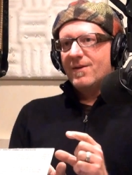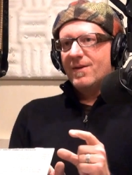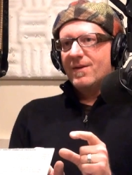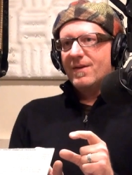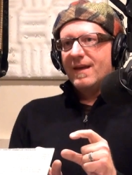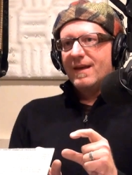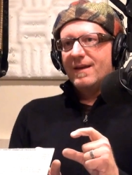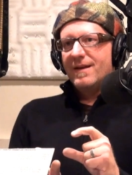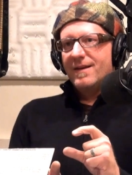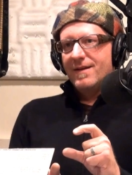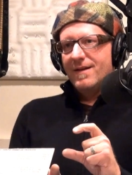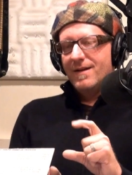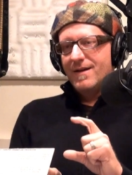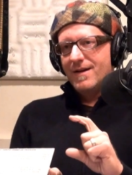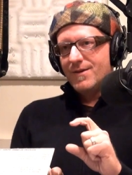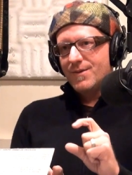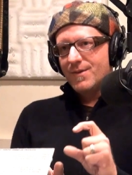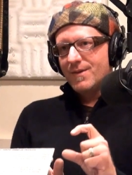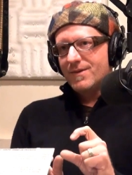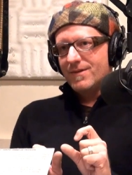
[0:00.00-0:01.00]
there were like
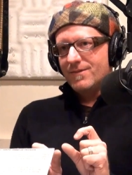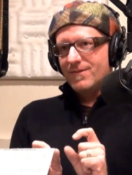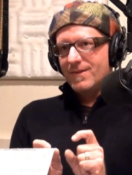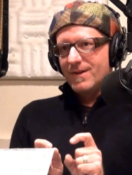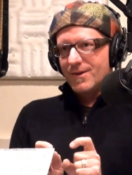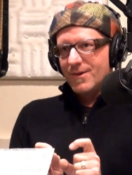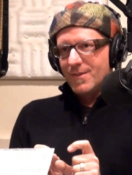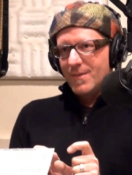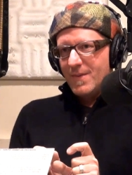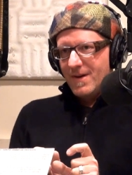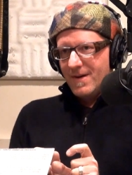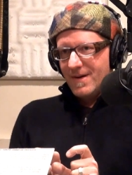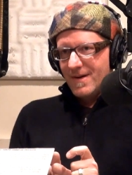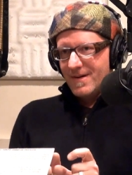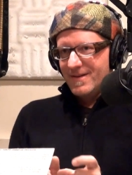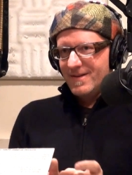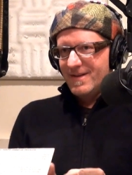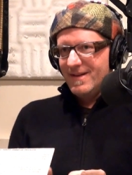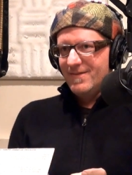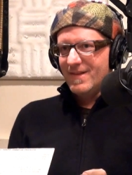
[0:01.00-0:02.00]
hundreds of little
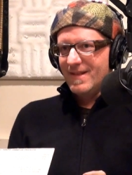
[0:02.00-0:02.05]
parts,